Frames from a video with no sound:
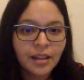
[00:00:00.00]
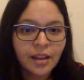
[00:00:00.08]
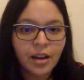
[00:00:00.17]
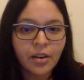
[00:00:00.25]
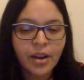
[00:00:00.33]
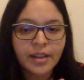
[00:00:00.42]

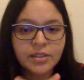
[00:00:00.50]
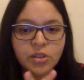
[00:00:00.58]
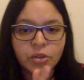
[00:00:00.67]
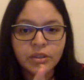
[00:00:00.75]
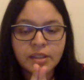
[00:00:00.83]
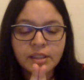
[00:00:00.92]
All right, so
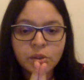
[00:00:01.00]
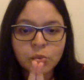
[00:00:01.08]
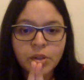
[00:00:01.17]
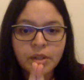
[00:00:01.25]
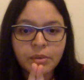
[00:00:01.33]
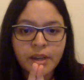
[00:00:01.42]
this
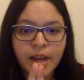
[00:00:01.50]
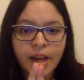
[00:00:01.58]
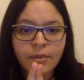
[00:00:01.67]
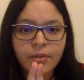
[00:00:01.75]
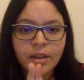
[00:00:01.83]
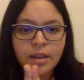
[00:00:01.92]
one we
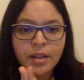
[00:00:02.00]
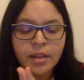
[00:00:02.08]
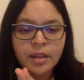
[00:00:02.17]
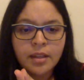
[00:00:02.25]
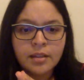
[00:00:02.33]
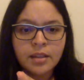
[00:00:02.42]
have
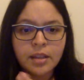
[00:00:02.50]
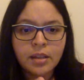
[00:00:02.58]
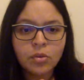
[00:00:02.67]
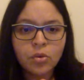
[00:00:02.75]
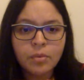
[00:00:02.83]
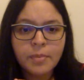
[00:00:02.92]

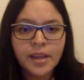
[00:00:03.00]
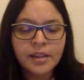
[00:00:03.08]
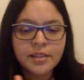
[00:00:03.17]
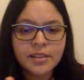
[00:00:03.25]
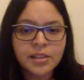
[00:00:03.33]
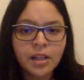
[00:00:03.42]
Q
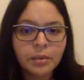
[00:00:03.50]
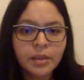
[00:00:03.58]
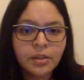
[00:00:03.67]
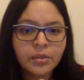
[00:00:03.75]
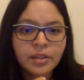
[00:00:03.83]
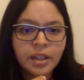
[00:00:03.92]
minus
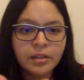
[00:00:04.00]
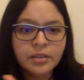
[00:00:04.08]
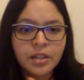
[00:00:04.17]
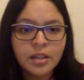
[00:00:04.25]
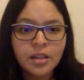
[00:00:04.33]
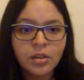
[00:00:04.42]
W
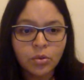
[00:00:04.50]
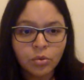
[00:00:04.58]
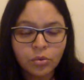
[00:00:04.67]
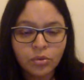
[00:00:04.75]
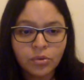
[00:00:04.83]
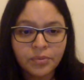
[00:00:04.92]
delta
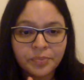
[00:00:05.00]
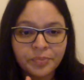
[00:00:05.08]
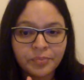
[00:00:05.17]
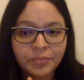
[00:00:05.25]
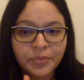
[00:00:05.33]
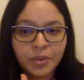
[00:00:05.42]
U.
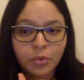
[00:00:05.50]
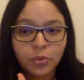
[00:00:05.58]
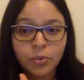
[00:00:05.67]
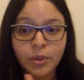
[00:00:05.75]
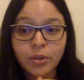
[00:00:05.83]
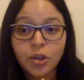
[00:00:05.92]
So
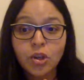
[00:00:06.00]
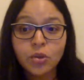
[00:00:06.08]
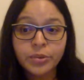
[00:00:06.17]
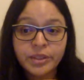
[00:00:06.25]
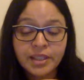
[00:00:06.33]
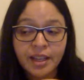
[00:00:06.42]
we could
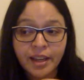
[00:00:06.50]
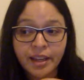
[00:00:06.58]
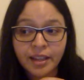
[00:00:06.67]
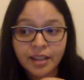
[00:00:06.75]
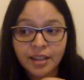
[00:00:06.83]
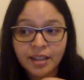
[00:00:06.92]
use
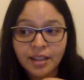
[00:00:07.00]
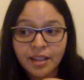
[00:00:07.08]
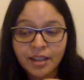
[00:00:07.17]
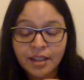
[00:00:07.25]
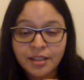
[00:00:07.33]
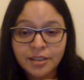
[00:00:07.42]
that
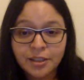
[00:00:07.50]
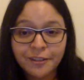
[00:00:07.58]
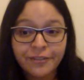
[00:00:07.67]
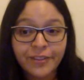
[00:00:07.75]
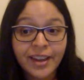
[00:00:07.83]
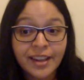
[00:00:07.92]
to
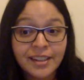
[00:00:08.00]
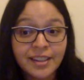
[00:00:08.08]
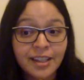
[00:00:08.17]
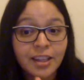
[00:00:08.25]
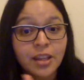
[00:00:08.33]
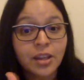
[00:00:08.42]
find
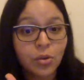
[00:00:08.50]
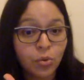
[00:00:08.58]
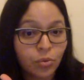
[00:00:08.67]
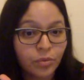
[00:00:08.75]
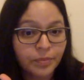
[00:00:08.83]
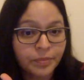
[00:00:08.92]
Q.